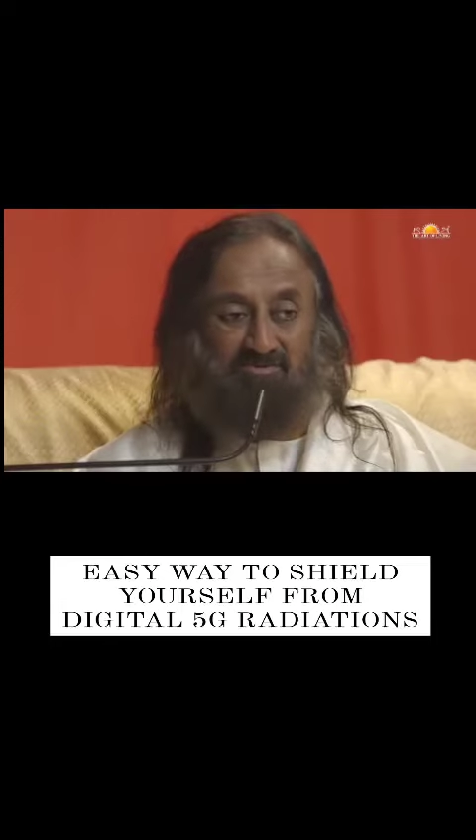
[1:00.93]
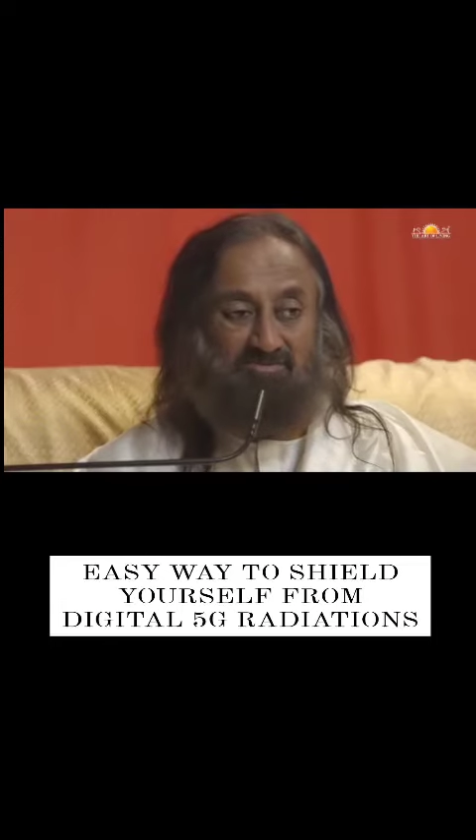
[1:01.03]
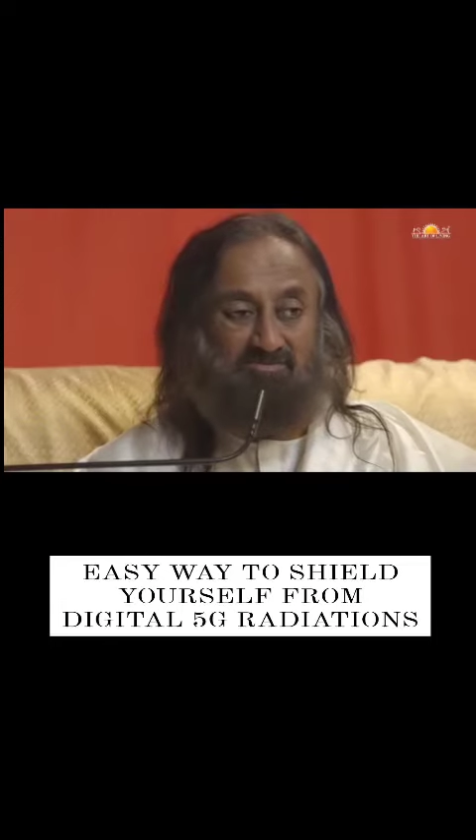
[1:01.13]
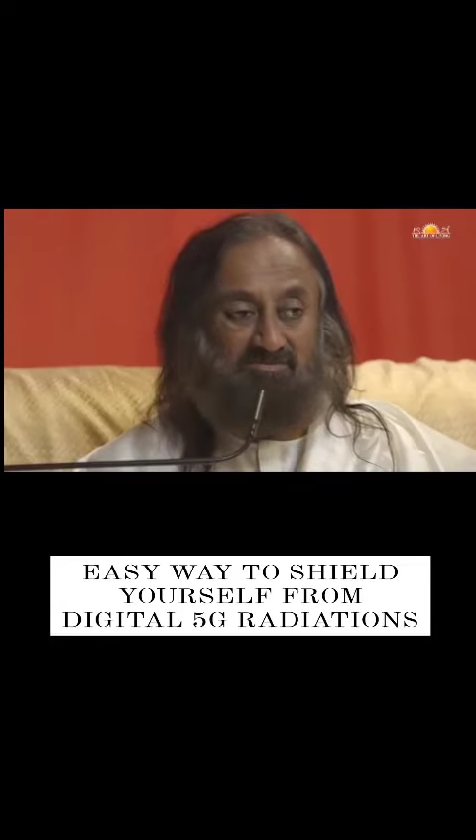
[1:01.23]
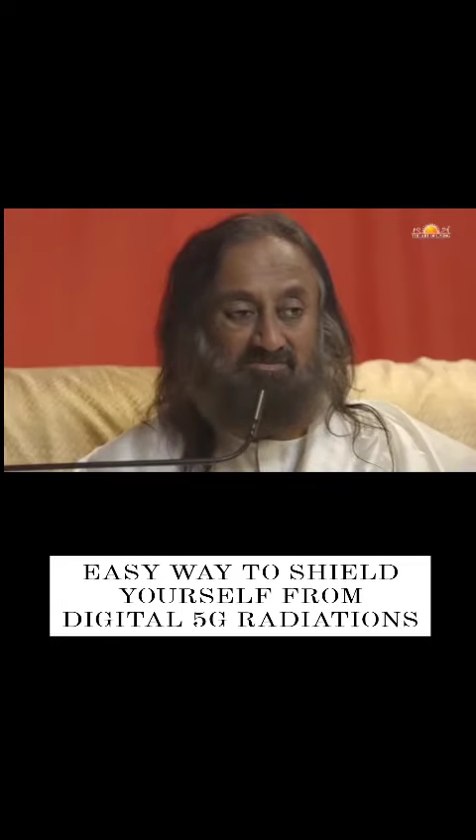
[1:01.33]

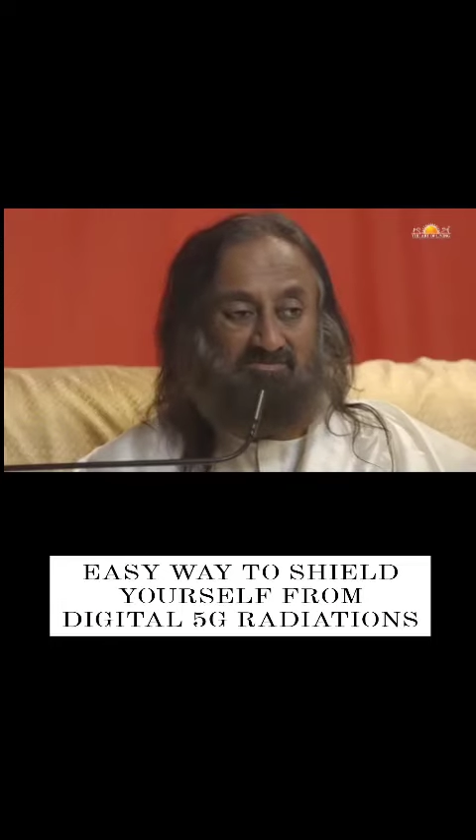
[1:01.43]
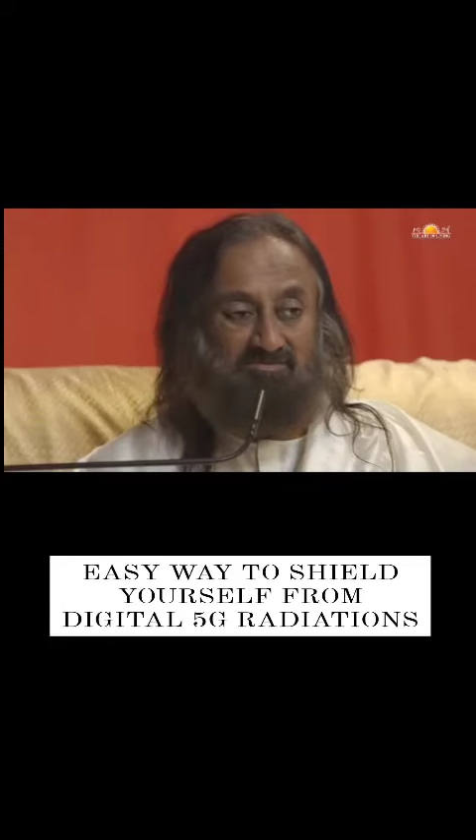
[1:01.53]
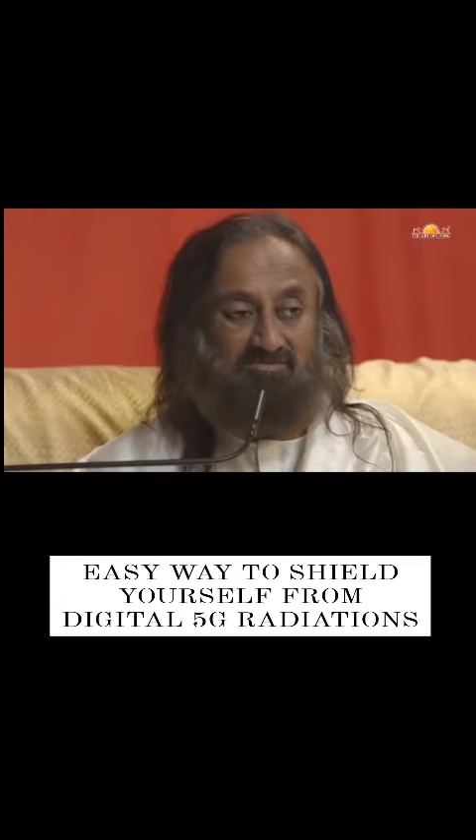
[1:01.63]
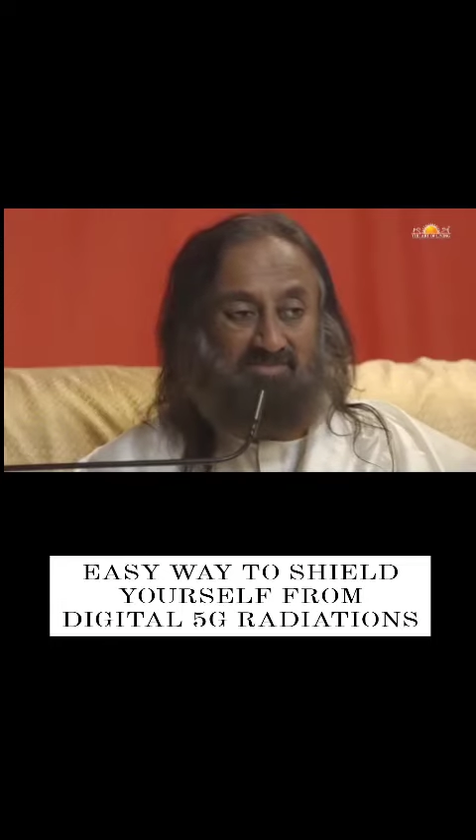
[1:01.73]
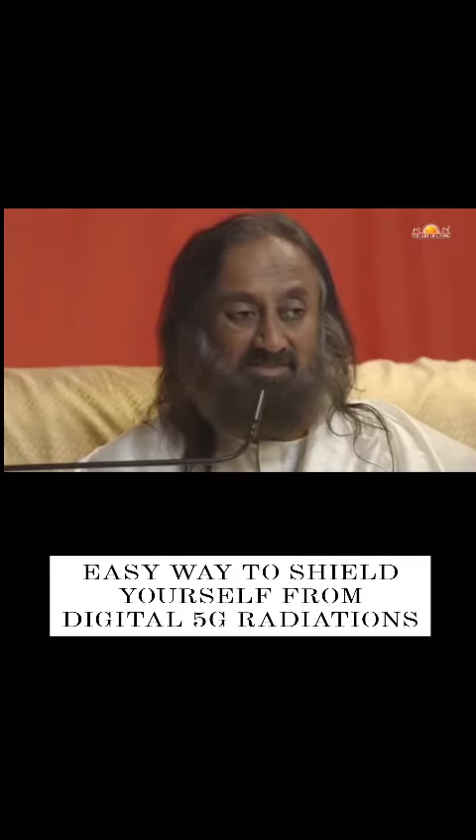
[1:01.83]
food
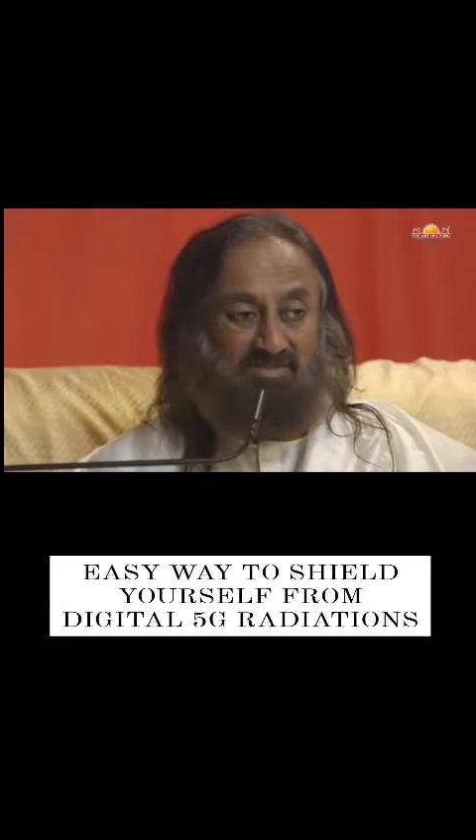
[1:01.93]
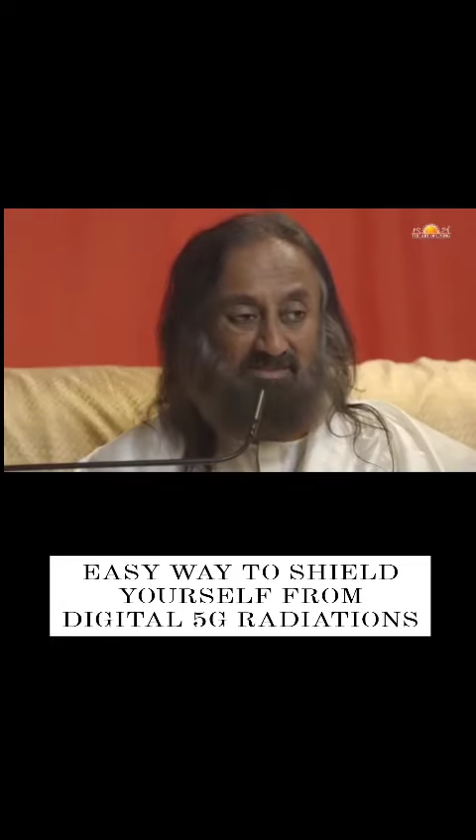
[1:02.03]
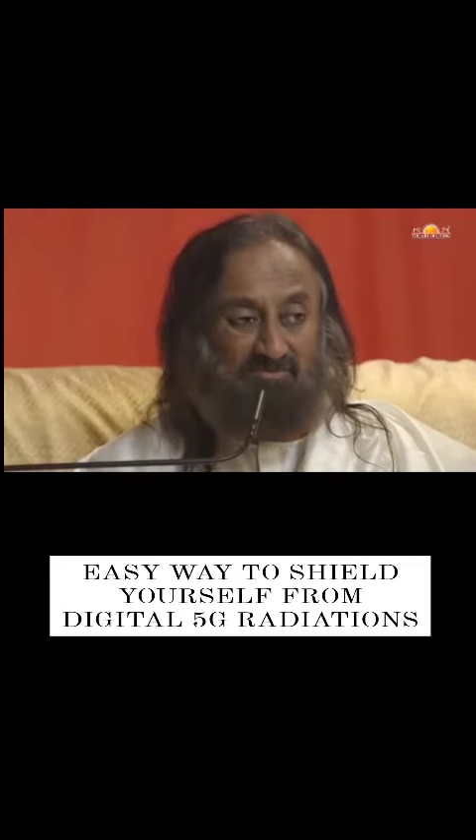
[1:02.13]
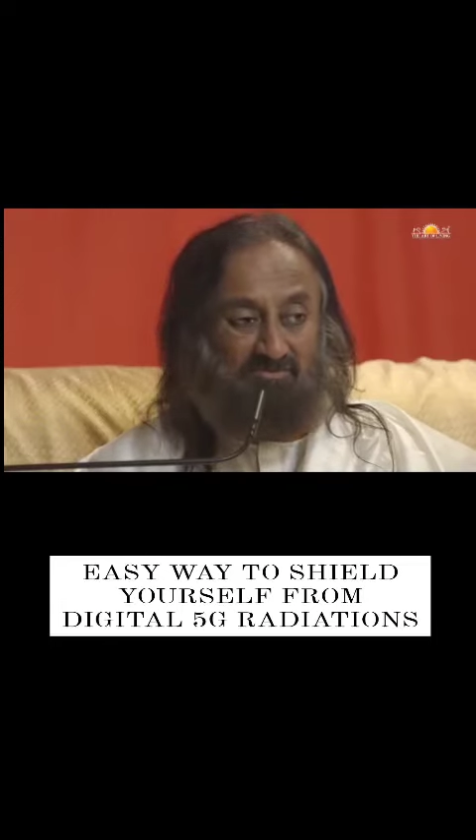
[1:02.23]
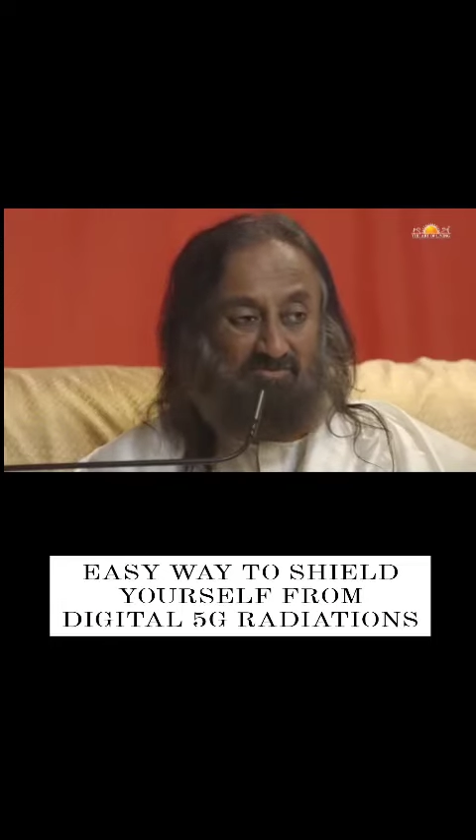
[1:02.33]

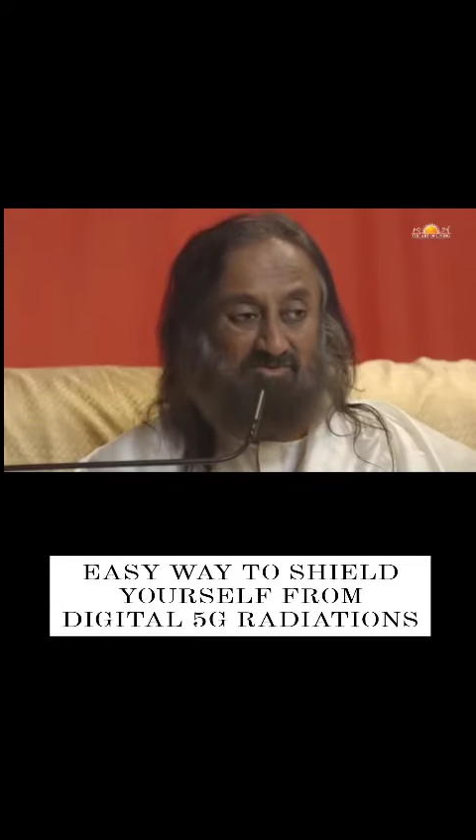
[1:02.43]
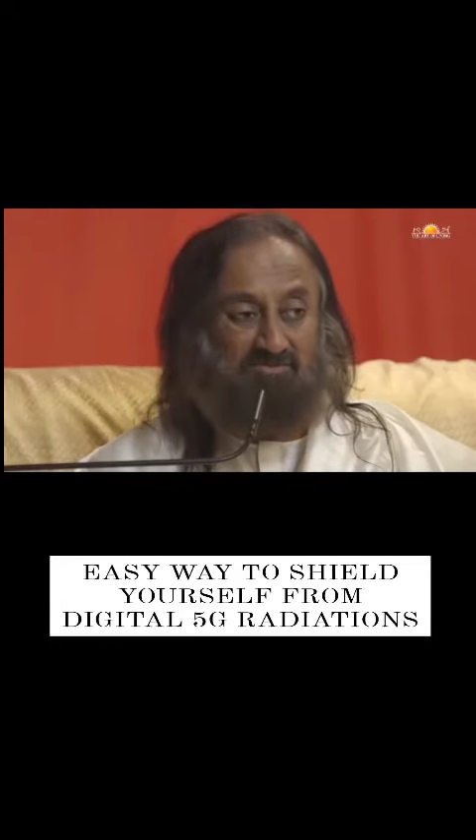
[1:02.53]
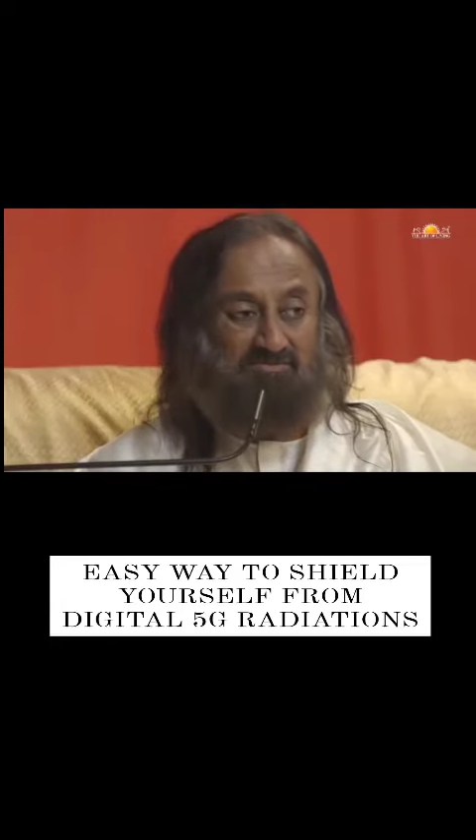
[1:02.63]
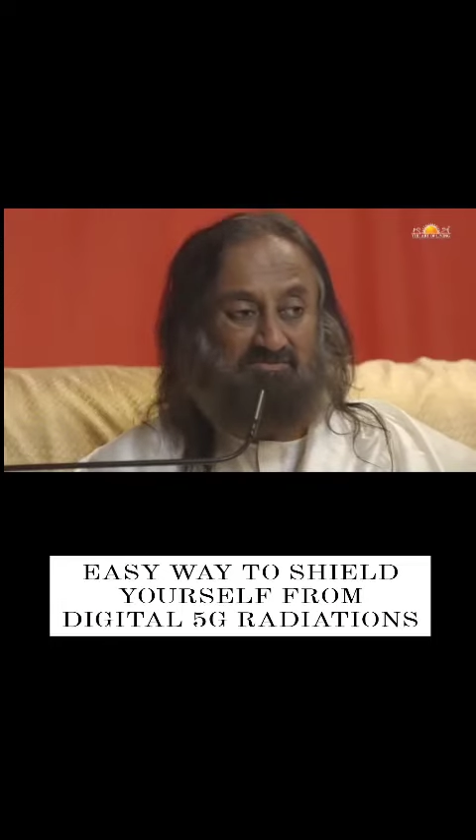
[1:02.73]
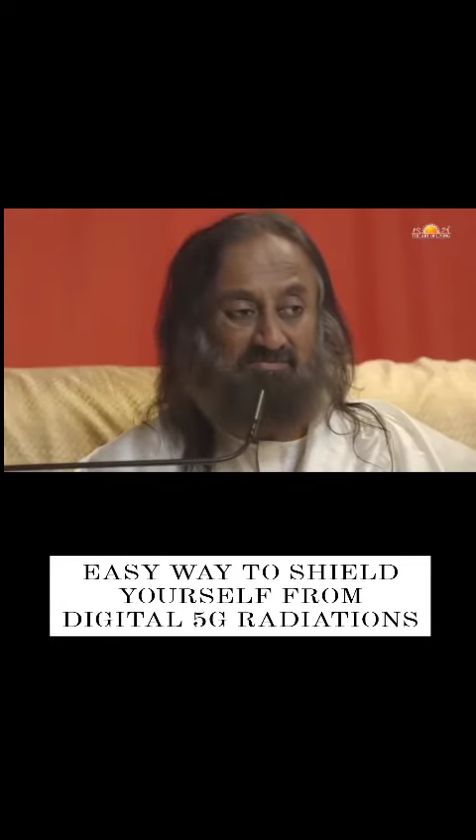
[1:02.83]
vegan food,
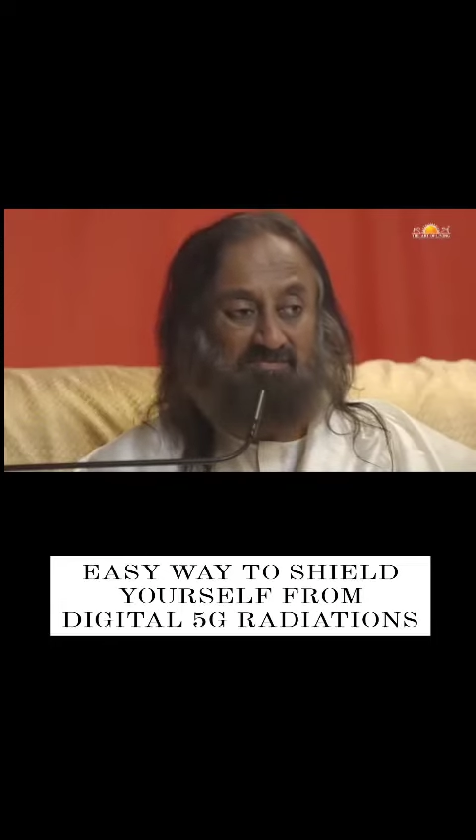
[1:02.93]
